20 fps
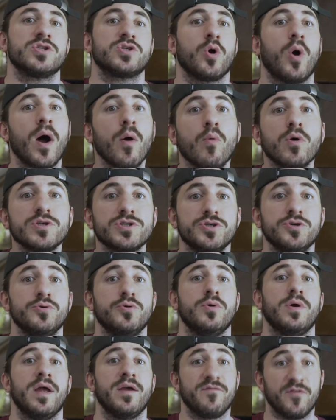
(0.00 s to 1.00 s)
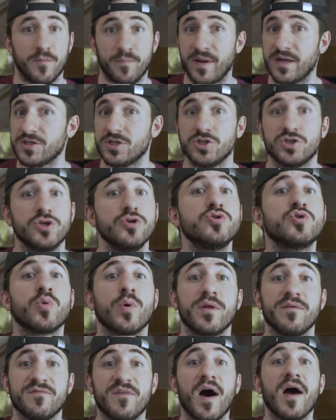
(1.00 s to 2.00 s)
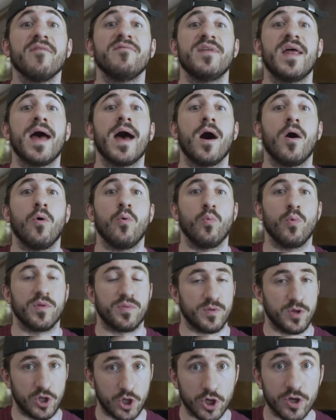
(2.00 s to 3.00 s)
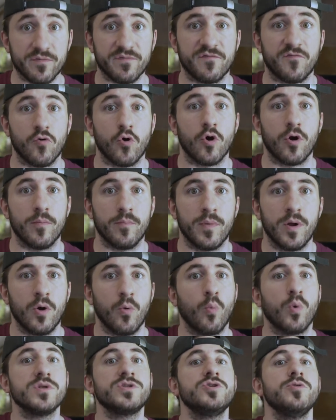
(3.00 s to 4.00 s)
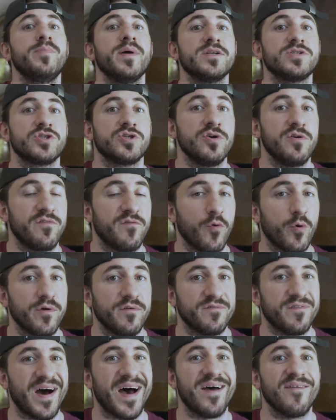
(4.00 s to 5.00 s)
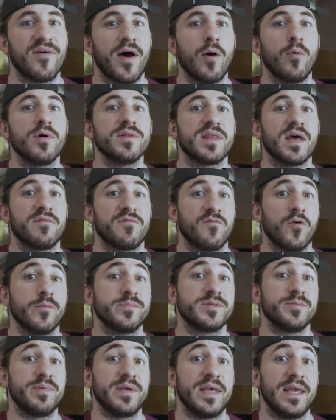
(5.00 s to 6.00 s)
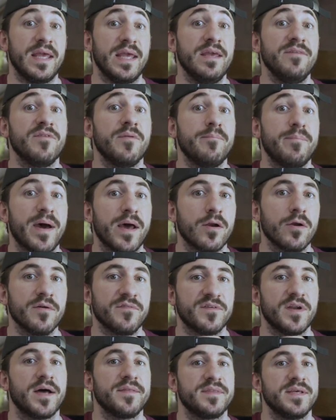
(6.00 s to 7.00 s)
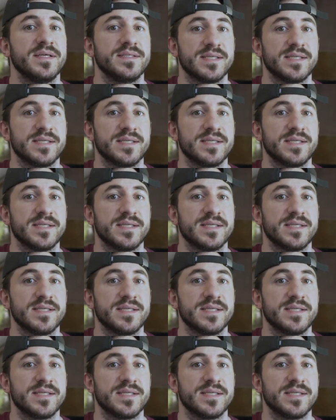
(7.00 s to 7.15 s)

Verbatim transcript: So I want you, if you're benching 225 now with good form, once you bench 245, I want that form to be even better, if not the